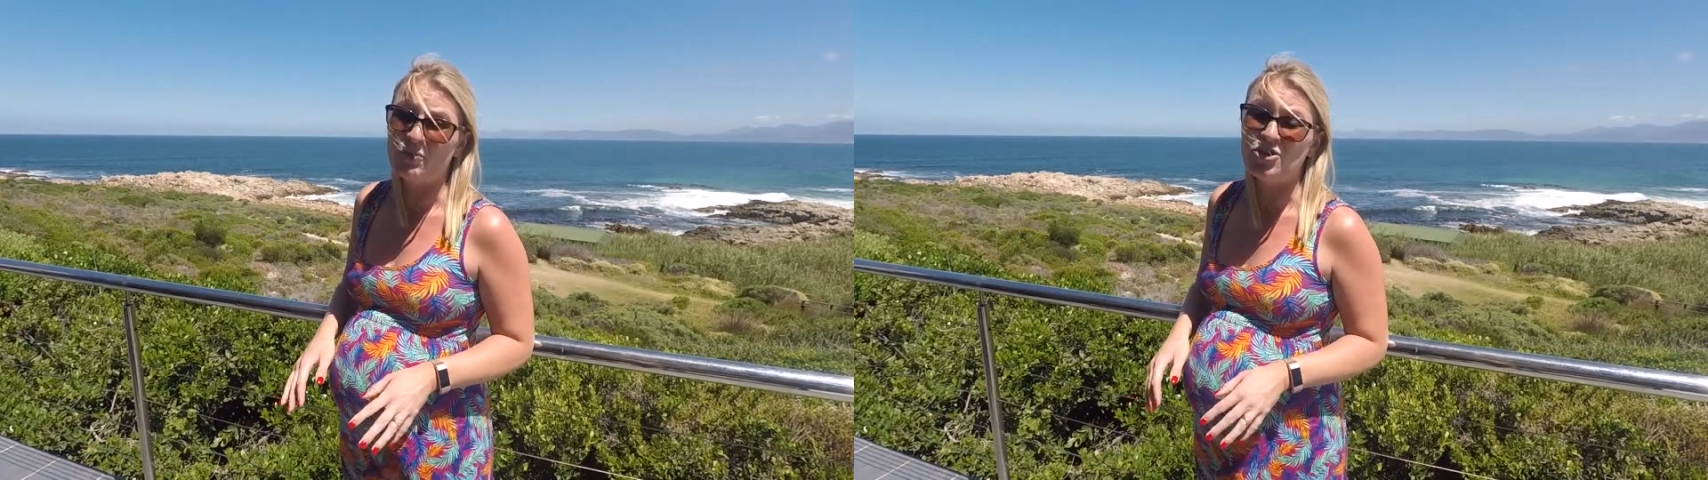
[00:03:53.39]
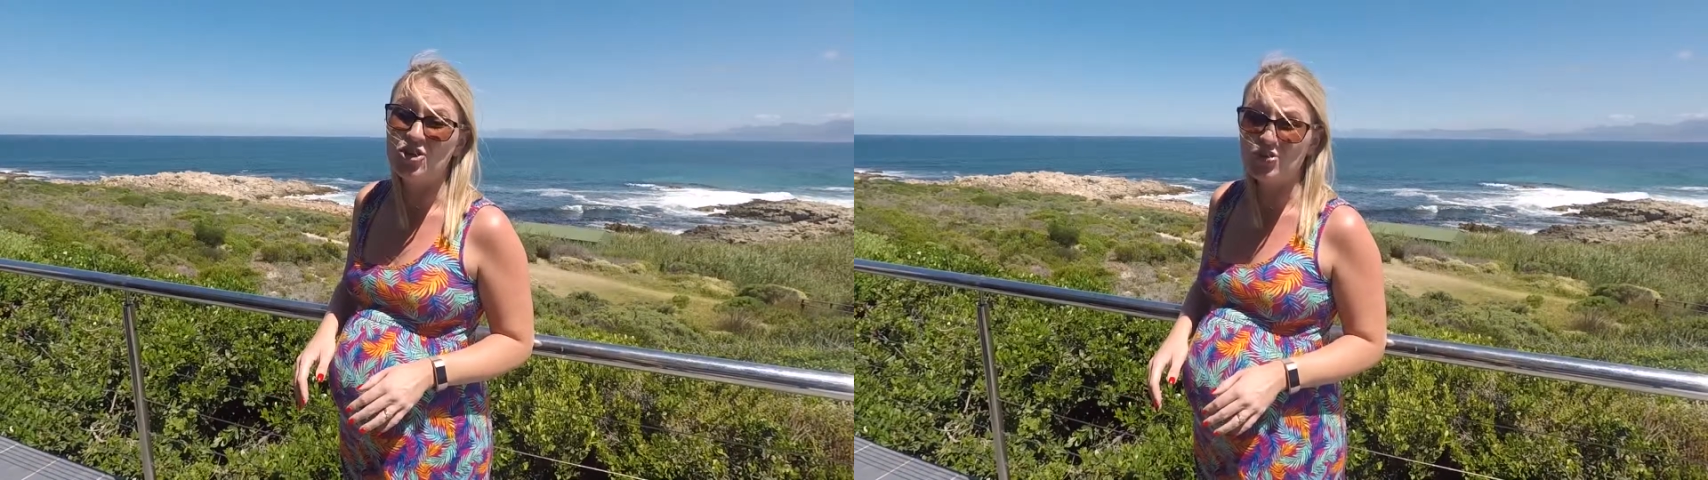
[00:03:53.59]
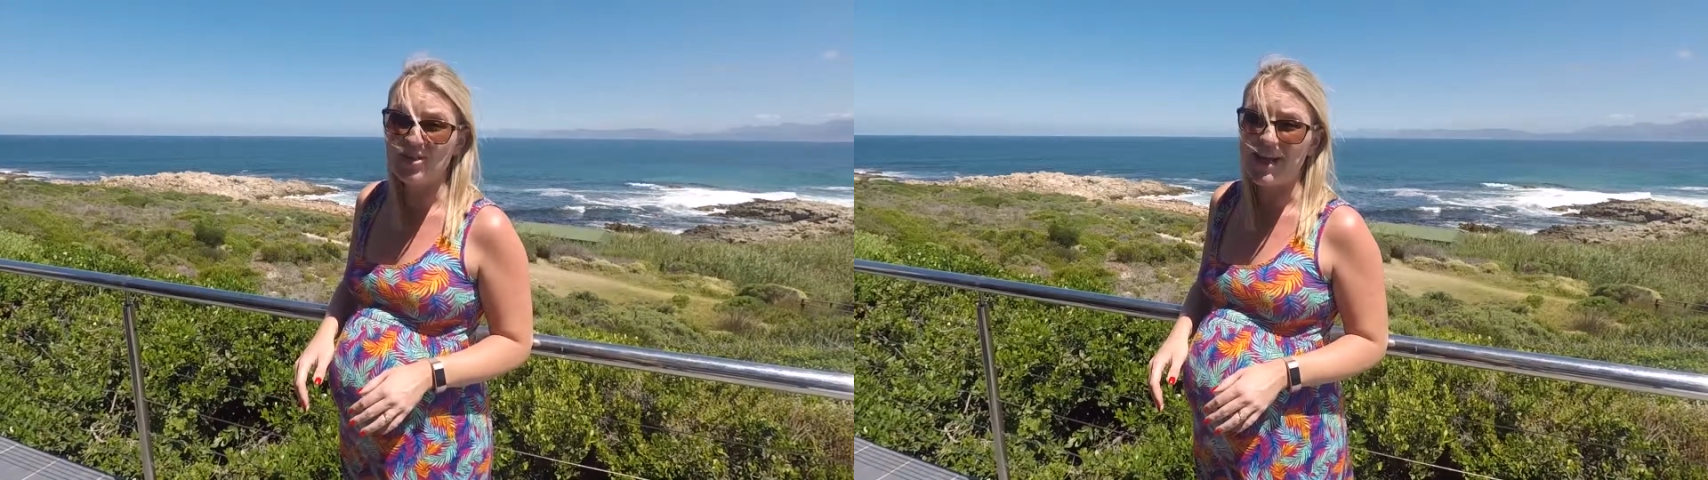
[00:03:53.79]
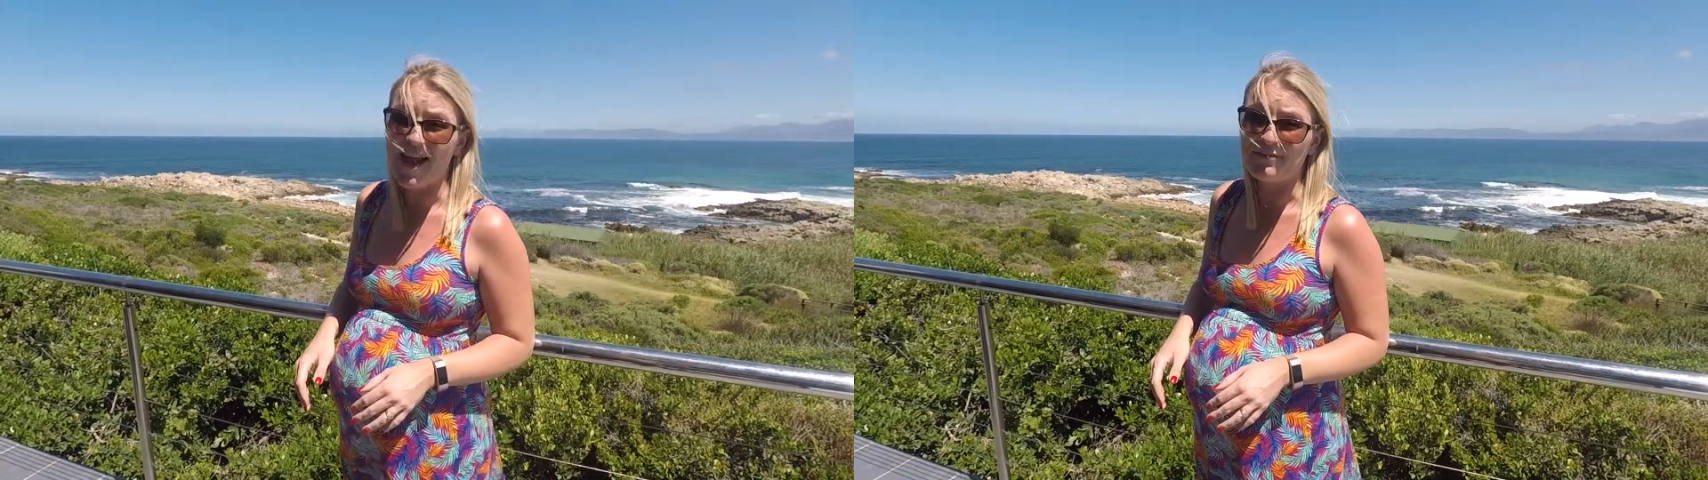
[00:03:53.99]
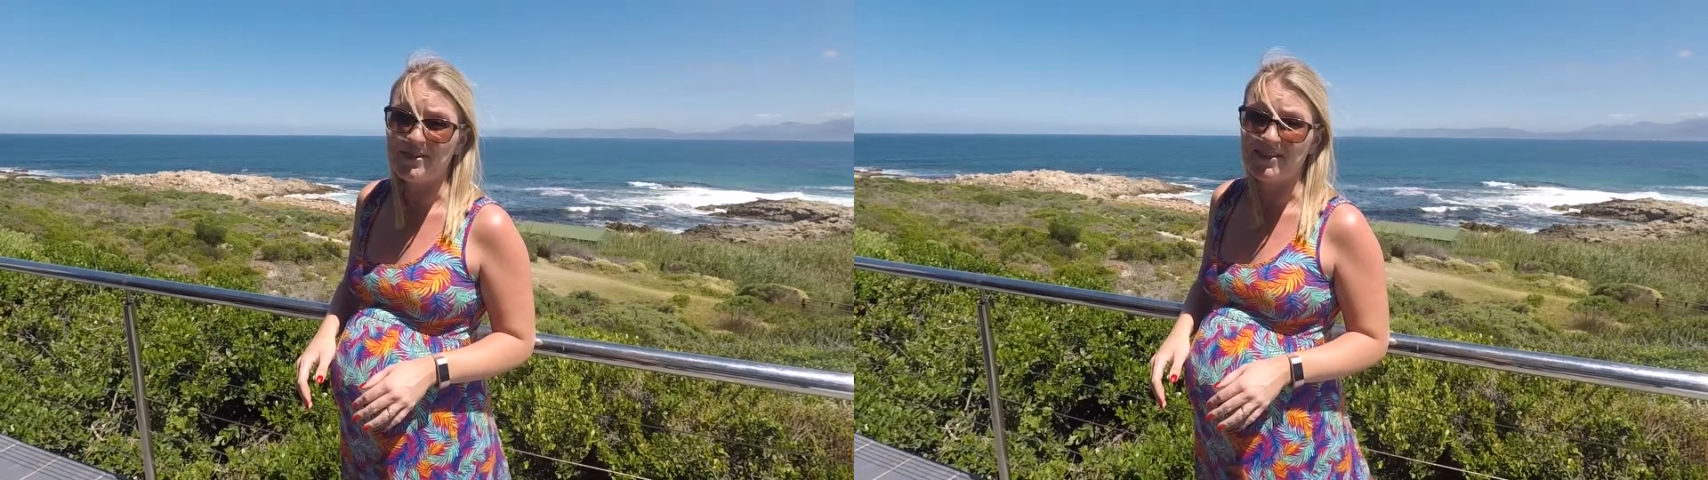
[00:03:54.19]
would usually
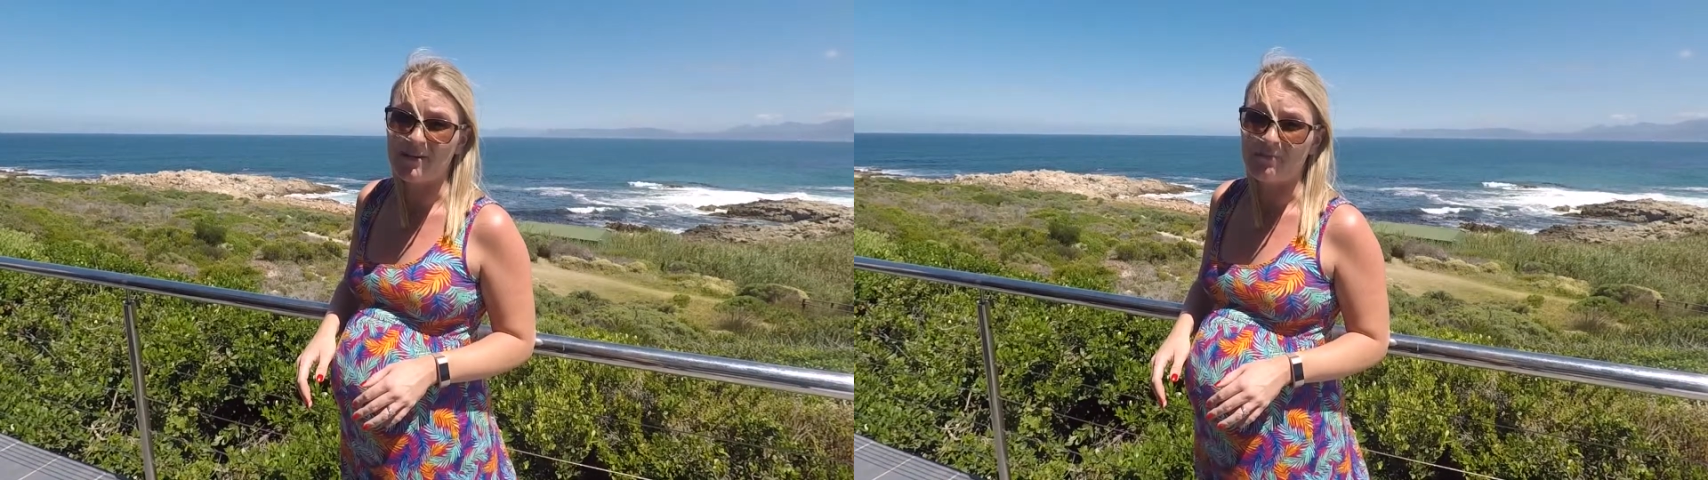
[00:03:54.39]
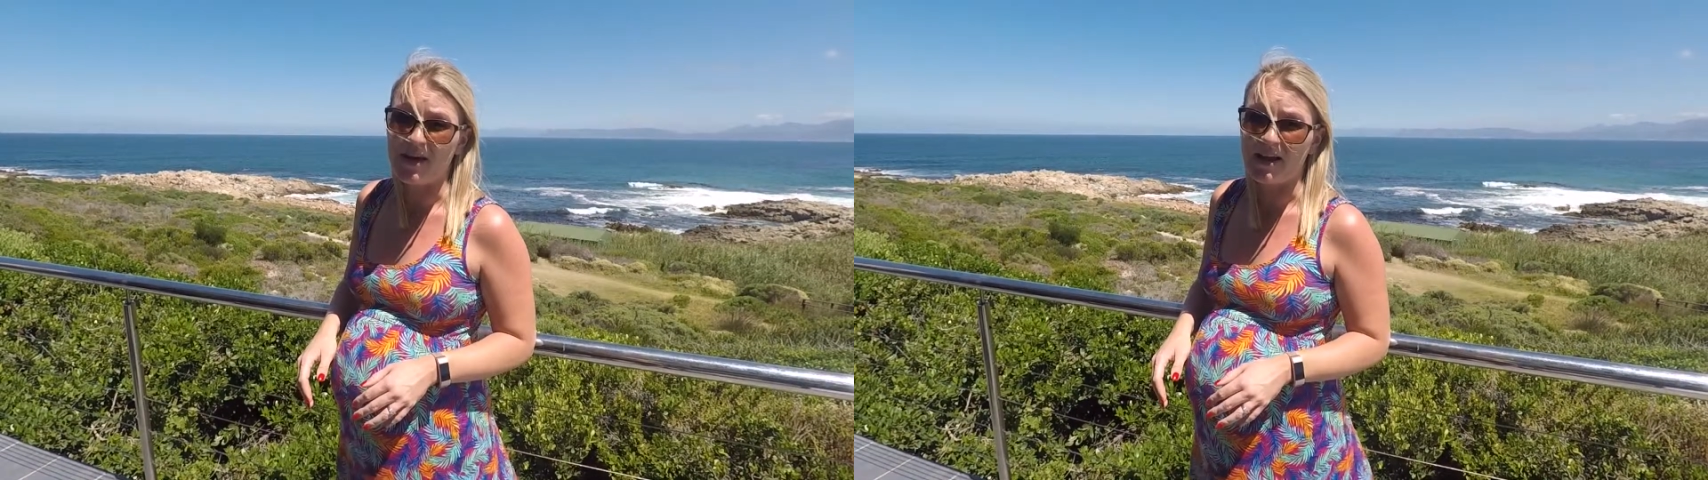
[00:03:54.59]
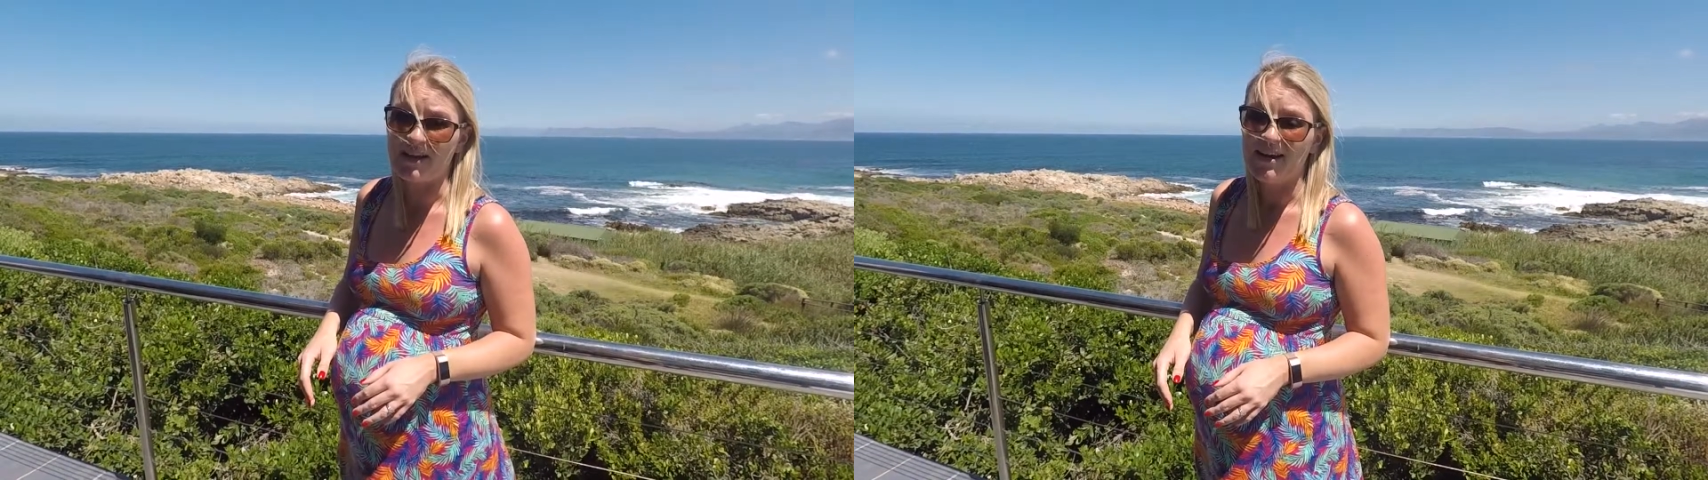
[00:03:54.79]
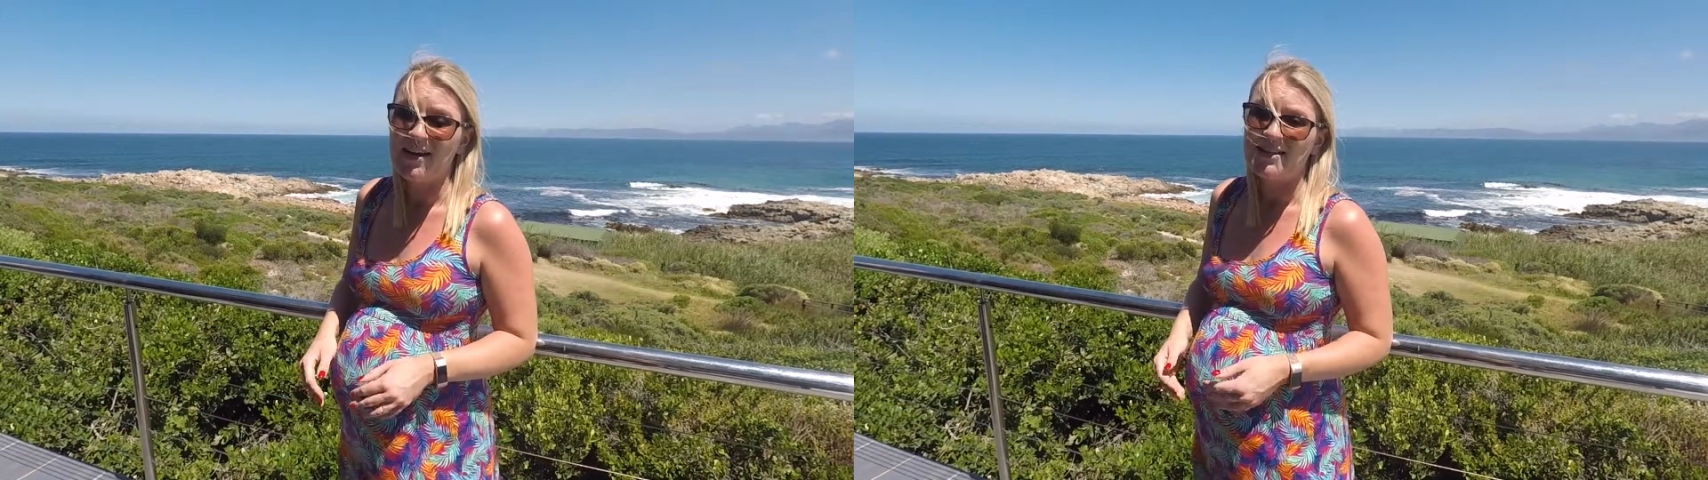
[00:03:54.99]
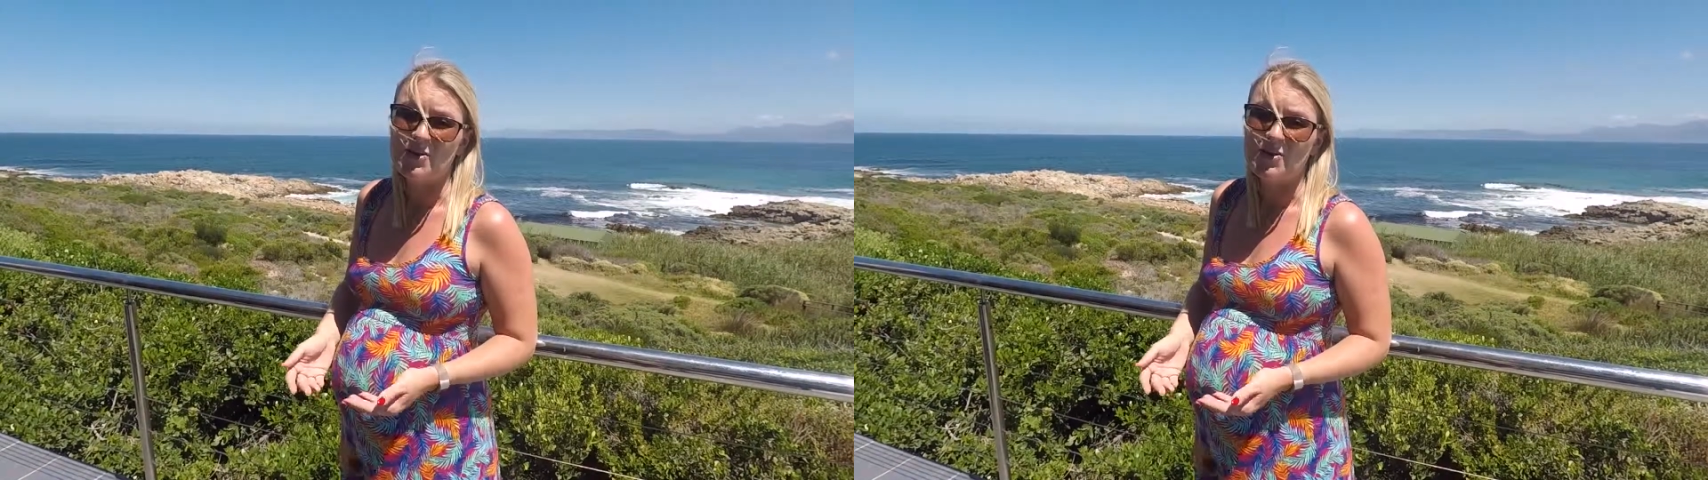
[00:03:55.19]
have to sunburn,